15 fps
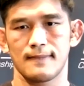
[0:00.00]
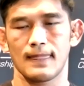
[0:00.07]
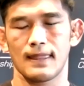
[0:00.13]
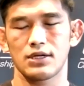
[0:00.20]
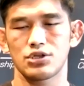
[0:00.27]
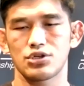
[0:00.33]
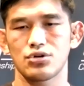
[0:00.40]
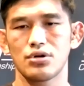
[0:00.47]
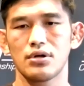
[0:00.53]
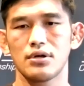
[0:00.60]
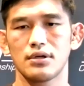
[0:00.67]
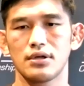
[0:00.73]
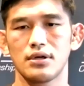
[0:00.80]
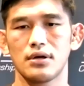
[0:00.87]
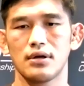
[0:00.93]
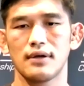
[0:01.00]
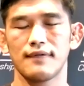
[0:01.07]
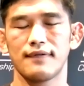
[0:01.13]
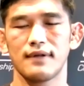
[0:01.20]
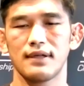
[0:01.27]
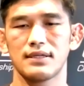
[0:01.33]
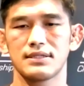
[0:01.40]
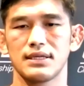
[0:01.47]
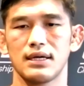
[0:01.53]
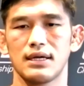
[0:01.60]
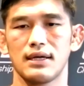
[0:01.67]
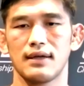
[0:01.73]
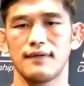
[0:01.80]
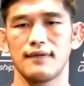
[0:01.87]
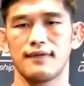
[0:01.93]
Sure, you know, if he's
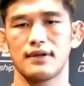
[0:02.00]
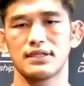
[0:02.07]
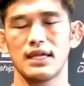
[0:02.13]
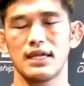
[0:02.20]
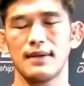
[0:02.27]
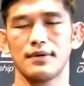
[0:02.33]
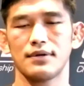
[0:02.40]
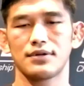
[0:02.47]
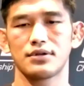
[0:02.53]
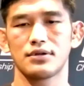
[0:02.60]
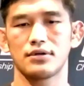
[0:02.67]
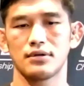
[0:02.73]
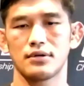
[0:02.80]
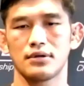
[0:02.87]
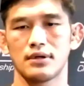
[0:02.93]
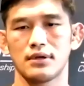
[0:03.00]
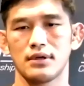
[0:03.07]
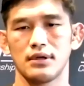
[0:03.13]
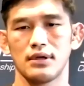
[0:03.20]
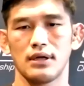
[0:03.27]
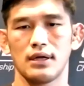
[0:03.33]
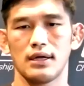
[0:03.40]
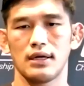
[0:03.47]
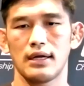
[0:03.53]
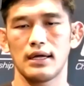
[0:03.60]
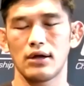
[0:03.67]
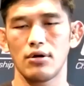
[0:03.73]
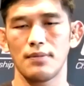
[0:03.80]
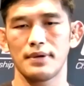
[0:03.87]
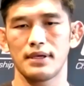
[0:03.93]
able to. I
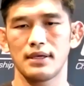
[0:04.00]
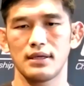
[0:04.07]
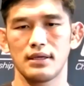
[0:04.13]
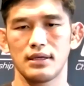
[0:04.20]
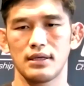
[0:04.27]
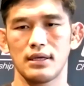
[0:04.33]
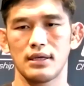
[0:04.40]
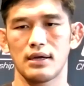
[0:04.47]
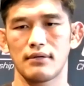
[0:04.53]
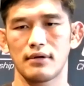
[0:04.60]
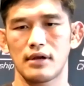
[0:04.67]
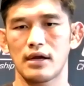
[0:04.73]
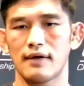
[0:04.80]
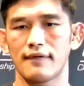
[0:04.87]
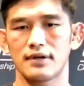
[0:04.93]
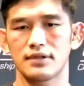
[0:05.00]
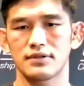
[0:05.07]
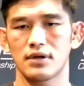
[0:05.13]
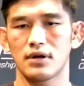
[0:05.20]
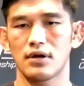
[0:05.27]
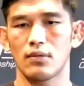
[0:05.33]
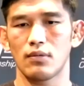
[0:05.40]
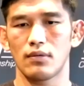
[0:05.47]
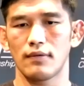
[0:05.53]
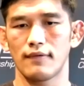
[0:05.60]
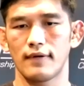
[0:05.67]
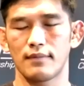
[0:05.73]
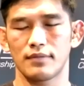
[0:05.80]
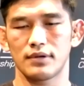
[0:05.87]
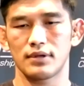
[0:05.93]
hope he recovers, you know,
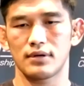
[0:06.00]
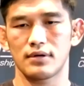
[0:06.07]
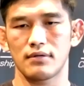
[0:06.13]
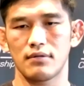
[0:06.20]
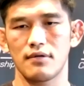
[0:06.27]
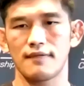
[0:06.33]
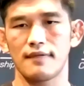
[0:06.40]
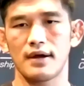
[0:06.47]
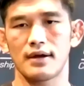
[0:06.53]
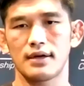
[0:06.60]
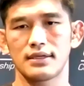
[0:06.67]
from the coronavirus